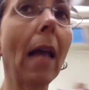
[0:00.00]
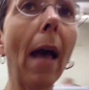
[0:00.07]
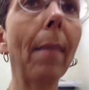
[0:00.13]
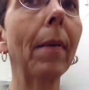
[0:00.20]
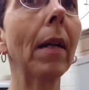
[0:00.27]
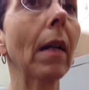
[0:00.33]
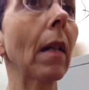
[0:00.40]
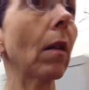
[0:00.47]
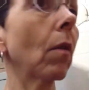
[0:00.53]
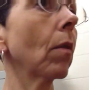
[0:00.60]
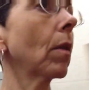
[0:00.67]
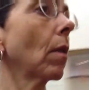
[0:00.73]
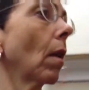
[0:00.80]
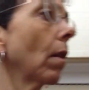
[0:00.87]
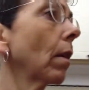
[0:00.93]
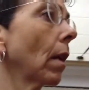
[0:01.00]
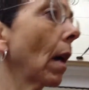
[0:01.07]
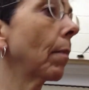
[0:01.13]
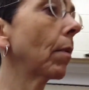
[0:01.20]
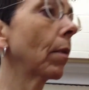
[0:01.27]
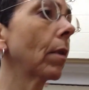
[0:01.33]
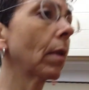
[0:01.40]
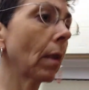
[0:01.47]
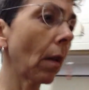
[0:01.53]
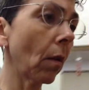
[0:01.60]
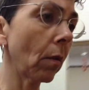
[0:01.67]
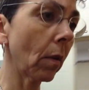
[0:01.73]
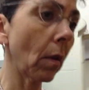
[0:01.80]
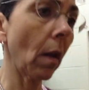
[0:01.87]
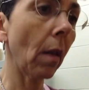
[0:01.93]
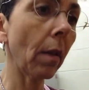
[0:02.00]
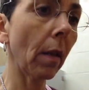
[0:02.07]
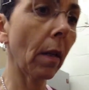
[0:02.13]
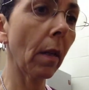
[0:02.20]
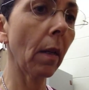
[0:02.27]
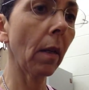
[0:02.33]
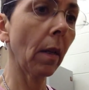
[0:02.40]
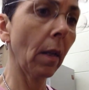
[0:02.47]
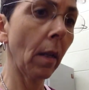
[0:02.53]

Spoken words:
cabinet, closed all the cupboards, closed all the